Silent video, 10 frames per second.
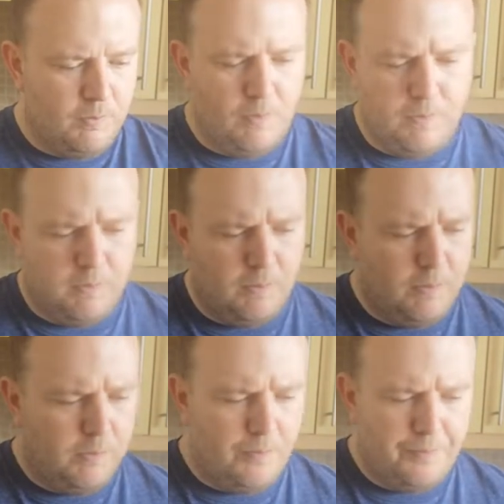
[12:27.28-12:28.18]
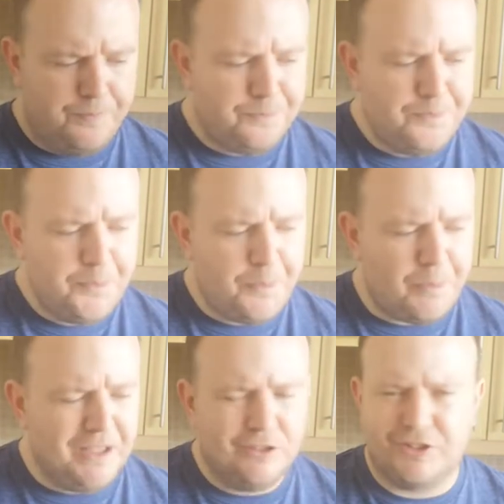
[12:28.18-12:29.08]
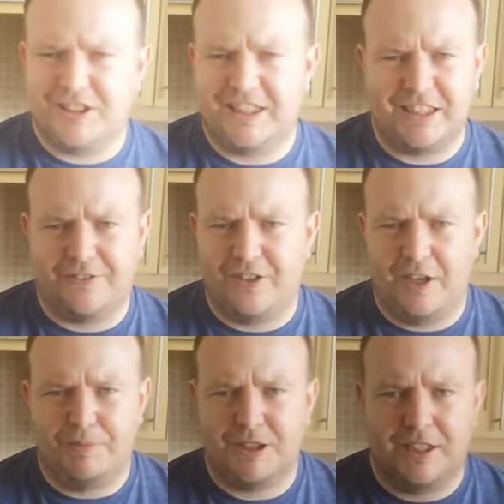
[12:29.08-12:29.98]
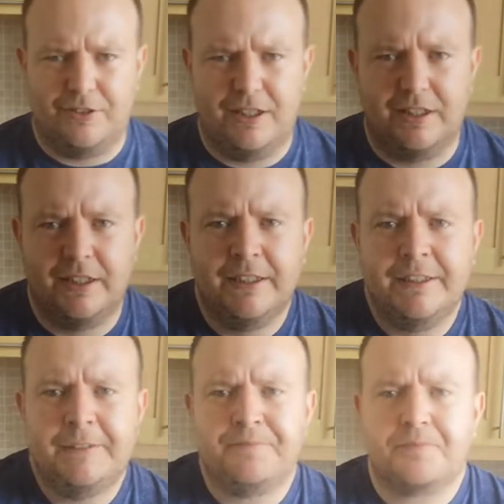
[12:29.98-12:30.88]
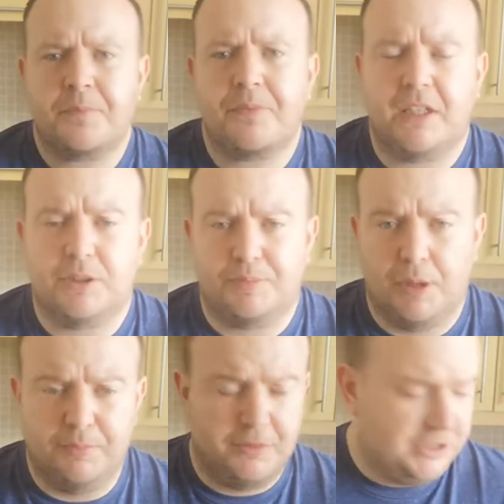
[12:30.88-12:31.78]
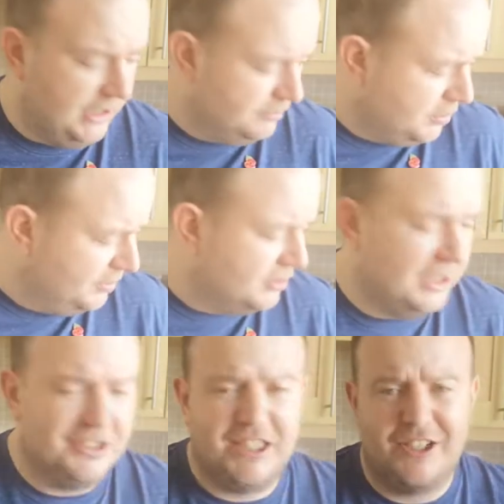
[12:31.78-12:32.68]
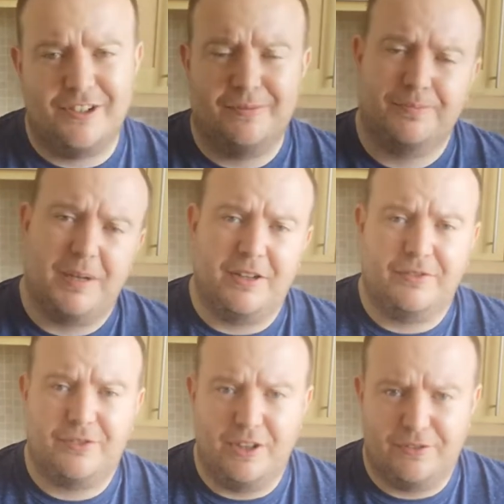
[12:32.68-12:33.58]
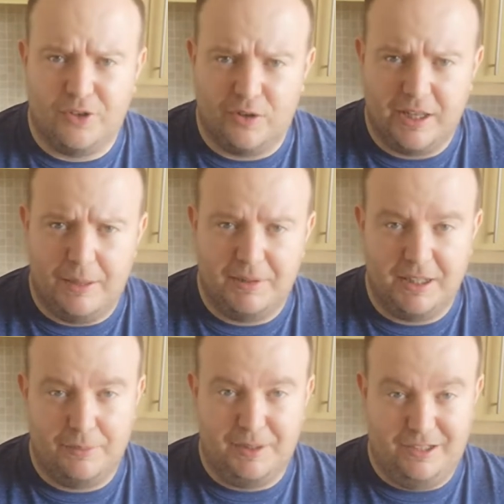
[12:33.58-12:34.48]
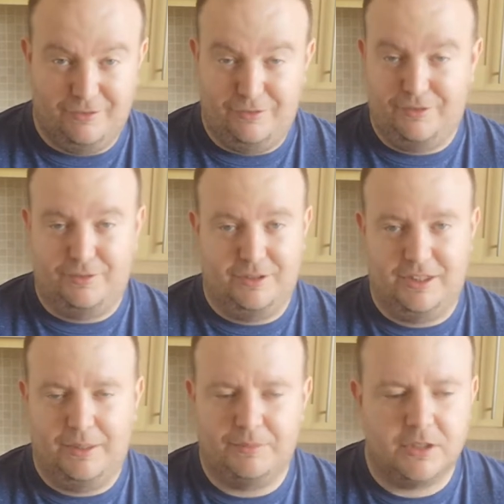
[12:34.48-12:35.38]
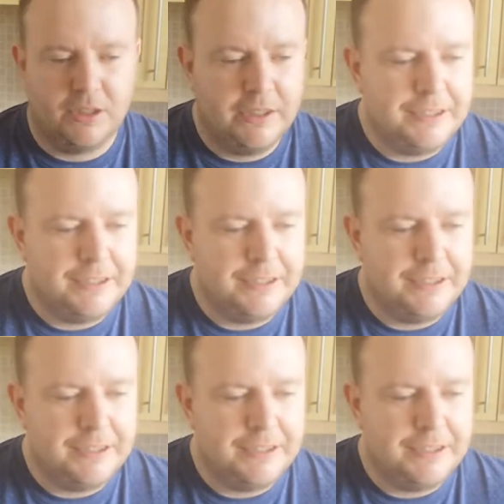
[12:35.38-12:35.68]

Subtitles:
It doesn't taste like a 5%er either. That's the problem, you see. I'd probably try and session about 3 or 4 of them and then I'd be like, oh, what's happened?